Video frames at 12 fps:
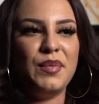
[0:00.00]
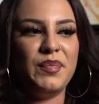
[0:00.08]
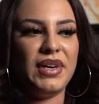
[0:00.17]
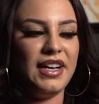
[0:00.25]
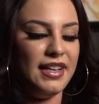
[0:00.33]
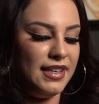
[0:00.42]

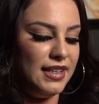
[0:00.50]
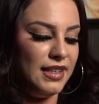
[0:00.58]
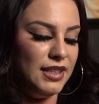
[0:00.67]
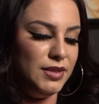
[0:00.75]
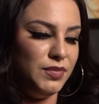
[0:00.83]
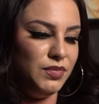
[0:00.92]
But
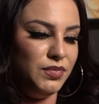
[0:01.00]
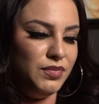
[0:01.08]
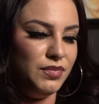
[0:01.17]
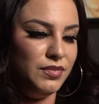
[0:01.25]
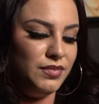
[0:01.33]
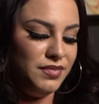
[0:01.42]

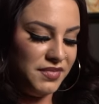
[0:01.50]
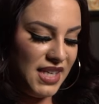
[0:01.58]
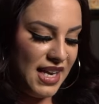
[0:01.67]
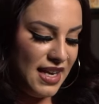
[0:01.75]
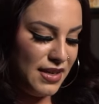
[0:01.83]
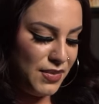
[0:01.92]

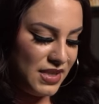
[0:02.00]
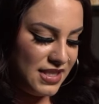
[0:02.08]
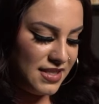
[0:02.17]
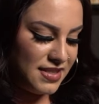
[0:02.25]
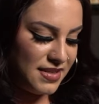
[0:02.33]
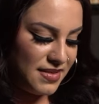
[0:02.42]
yeah, it
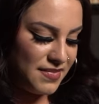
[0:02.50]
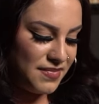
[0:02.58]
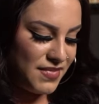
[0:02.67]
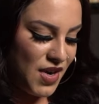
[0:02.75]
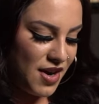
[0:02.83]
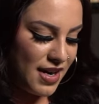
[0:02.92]
was
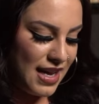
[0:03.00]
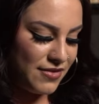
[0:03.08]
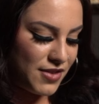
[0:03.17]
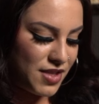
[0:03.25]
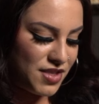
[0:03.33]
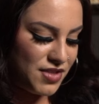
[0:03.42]
hard
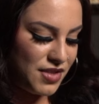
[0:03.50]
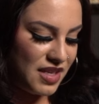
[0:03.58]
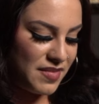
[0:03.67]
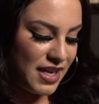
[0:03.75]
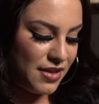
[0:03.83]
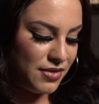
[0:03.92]
at first
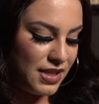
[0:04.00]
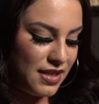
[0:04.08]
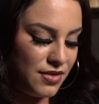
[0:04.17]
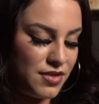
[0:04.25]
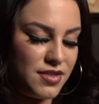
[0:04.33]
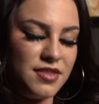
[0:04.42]
doing my own
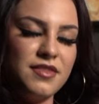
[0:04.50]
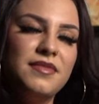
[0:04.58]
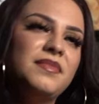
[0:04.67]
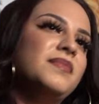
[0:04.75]
nails.